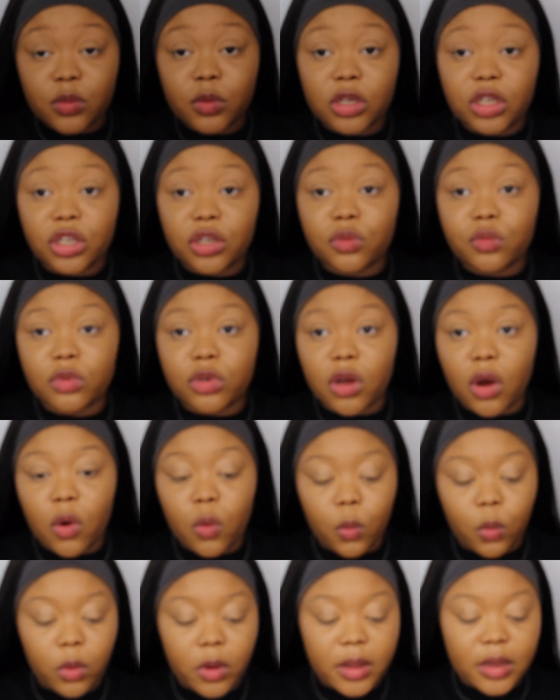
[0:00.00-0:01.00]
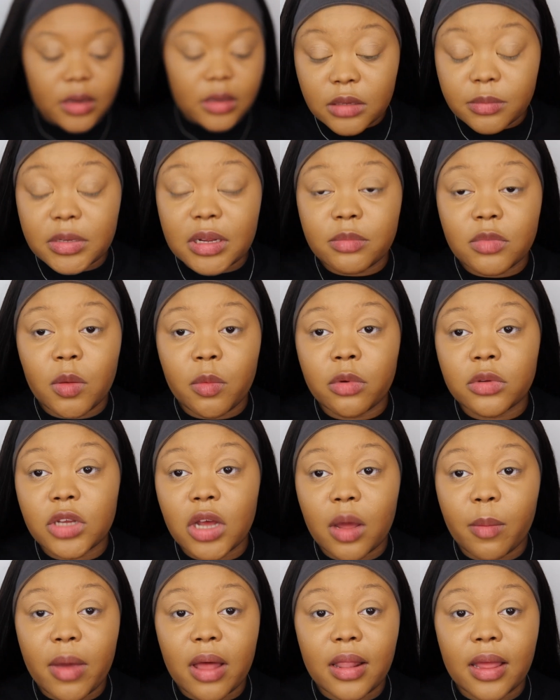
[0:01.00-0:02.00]
what you don't want. Sometimes people
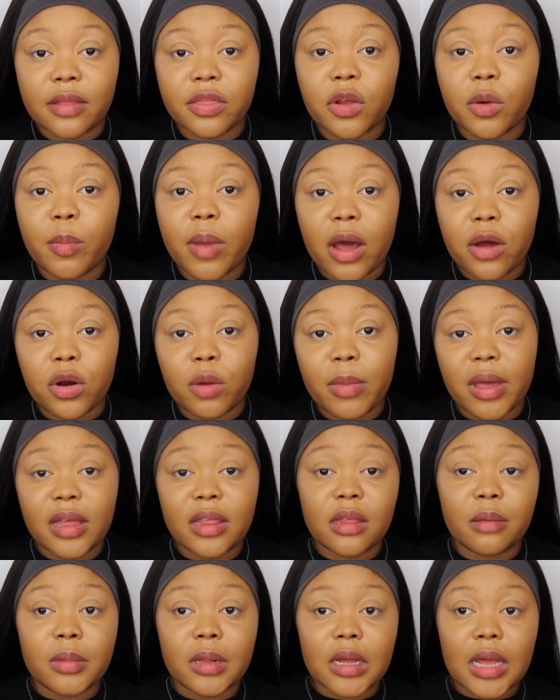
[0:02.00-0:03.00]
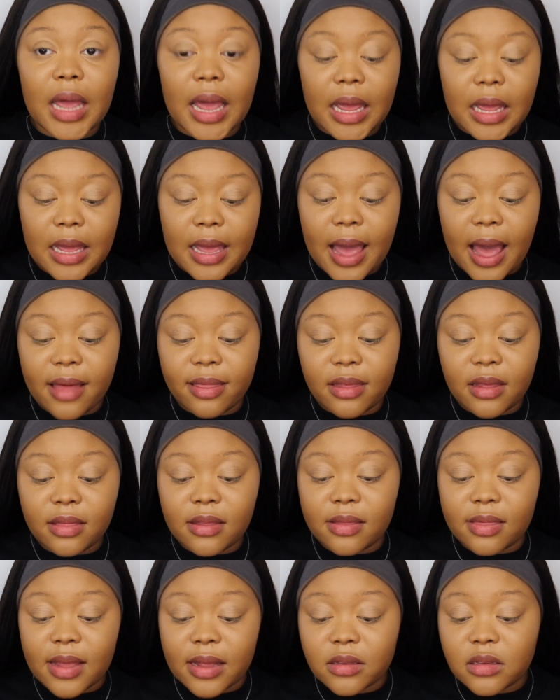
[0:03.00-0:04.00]
talk about like their powder making them look cakey. I think
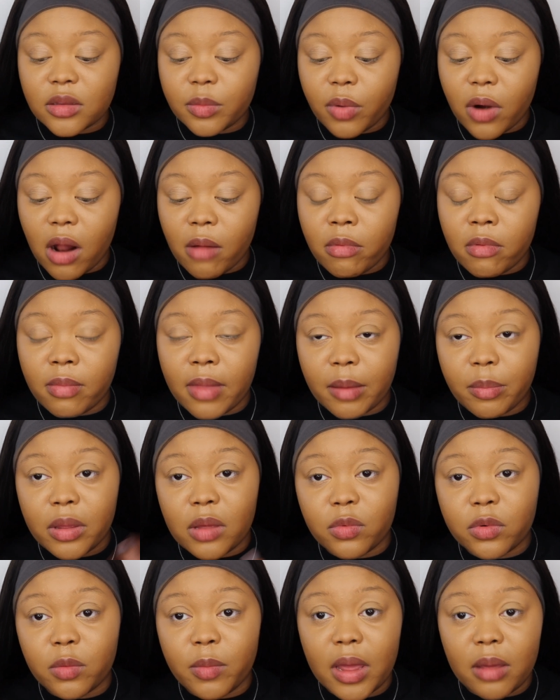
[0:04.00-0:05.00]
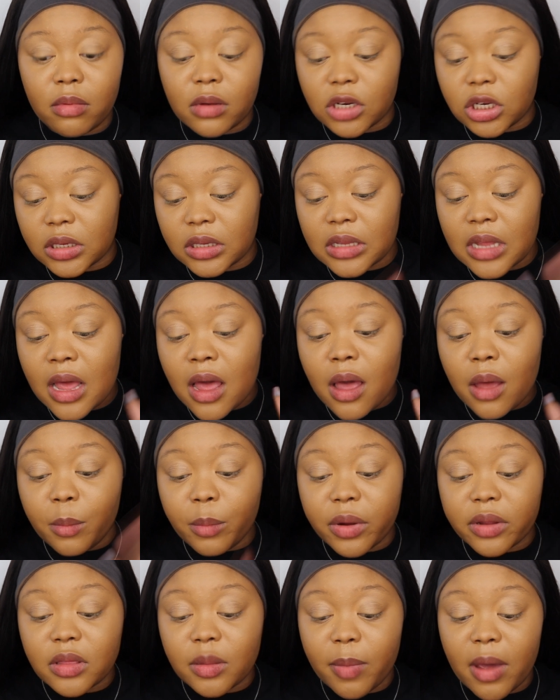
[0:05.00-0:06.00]
that that's the problem. Like people maybe just
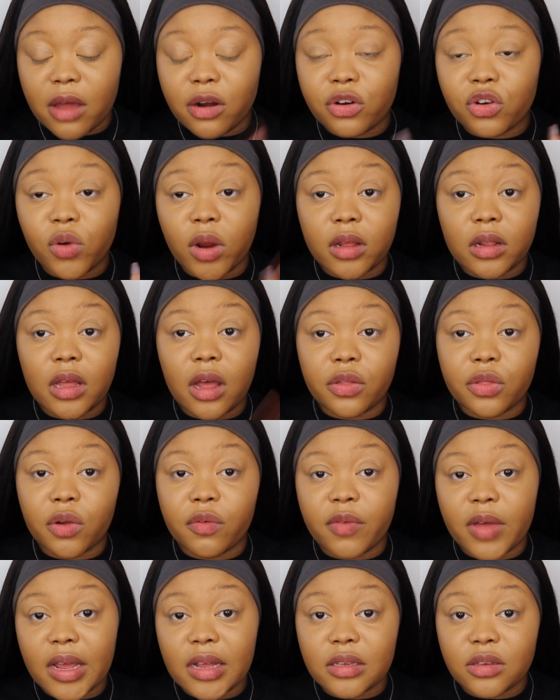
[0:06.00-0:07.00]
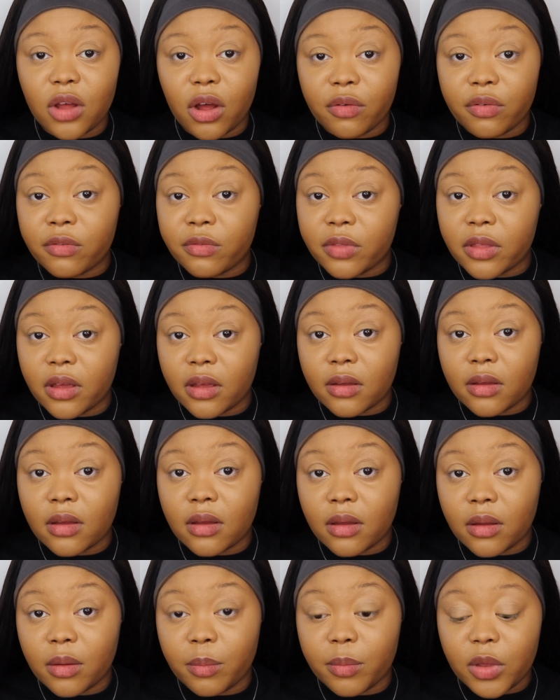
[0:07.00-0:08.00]
put the powder directly on their face off of the
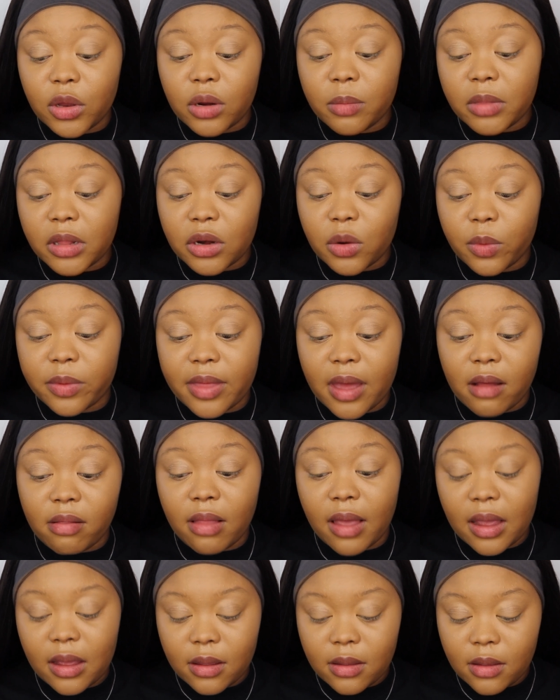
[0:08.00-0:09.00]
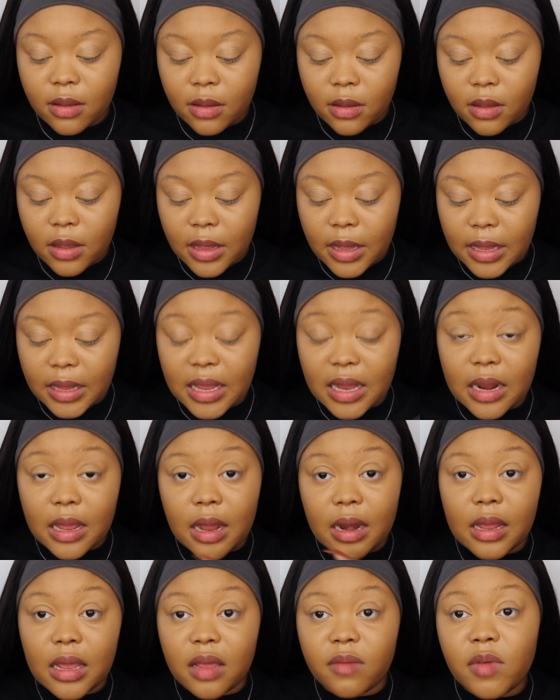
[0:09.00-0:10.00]
beauty blender without like getting
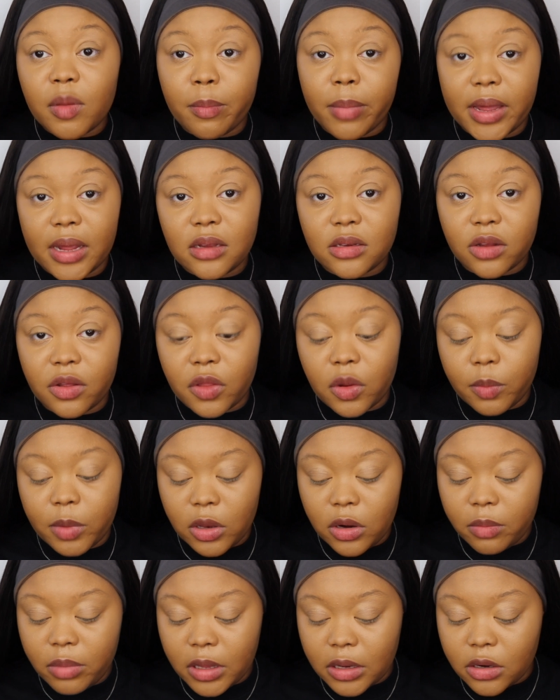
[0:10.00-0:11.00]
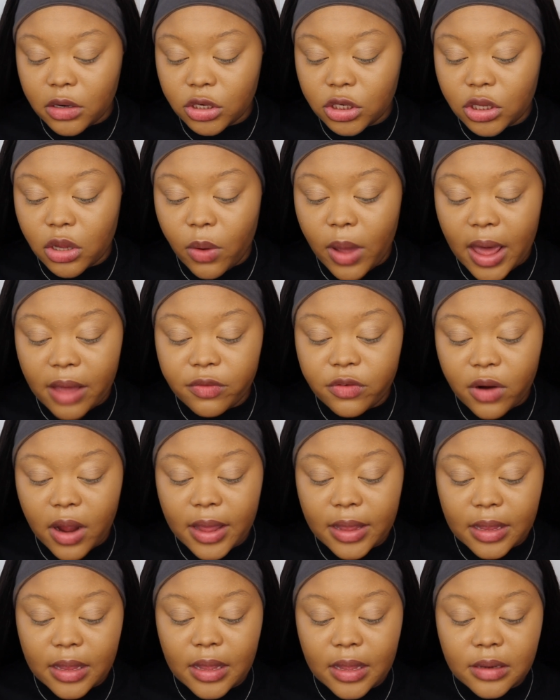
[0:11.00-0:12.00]
an even base on their beauty blender. So after I
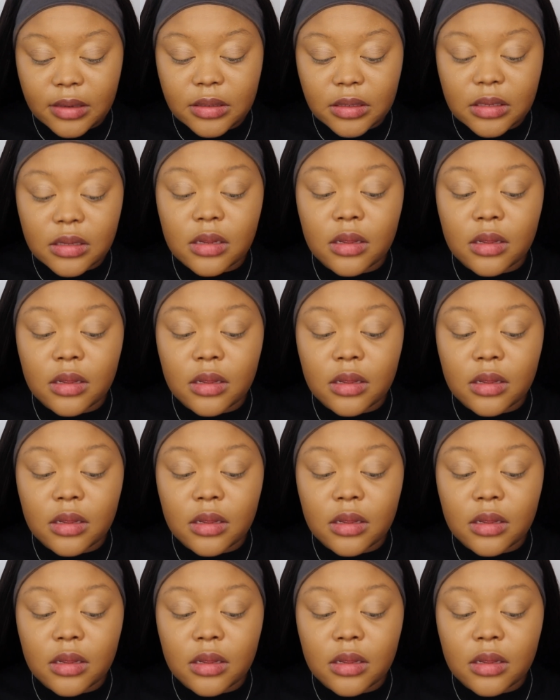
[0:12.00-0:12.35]
get